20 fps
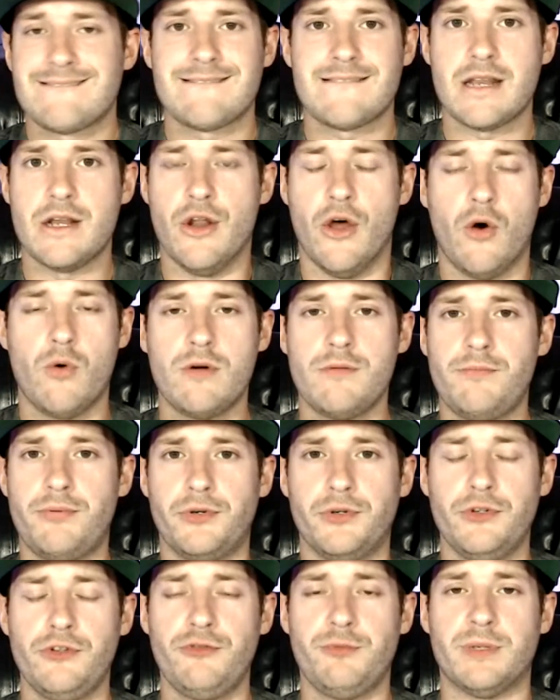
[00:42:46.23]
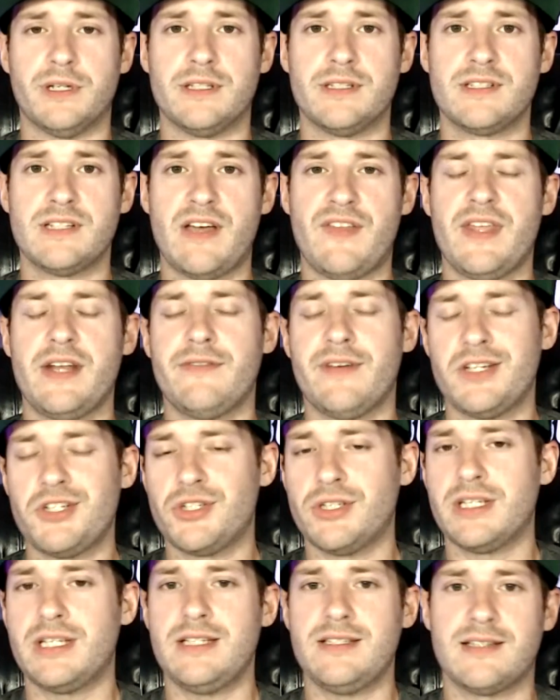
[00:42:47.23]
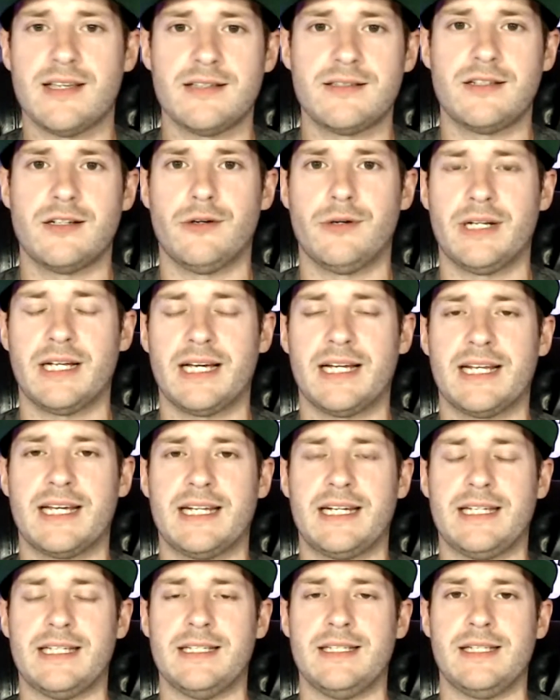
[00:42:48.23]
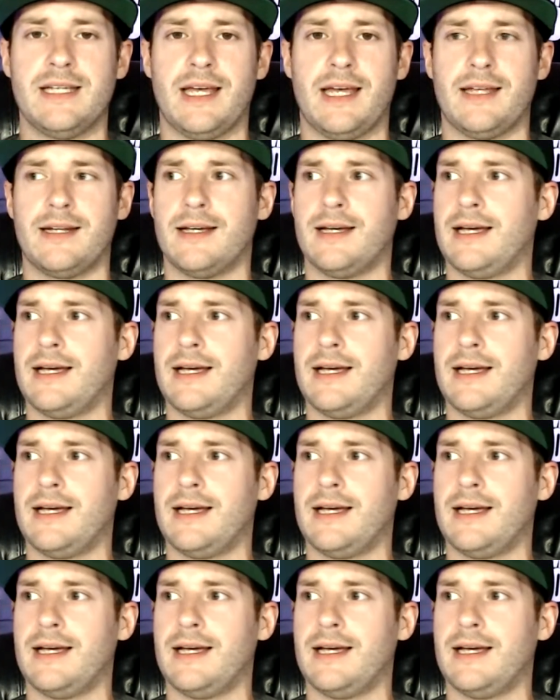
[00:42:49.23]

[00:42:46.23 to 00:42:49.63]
no improvements. And then eventually he says, you know what, I got to get to Indiana.